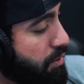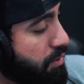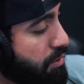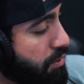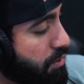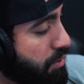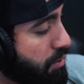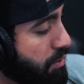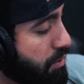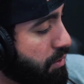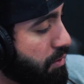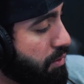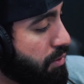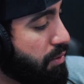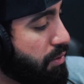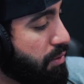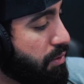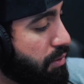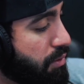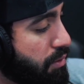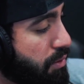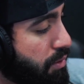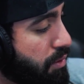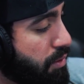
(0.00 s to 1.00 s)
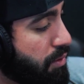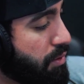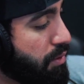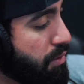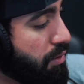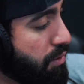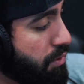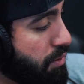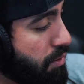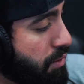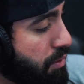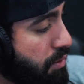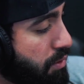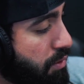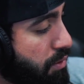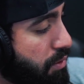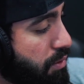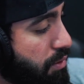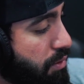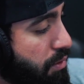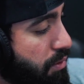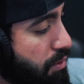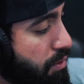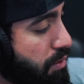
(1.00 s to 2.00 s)

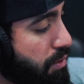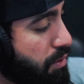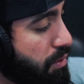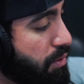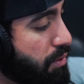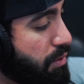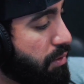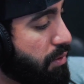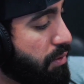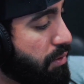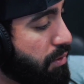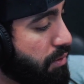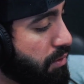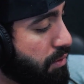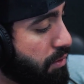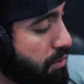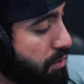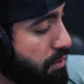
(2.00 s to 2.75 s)
Nobody speaks.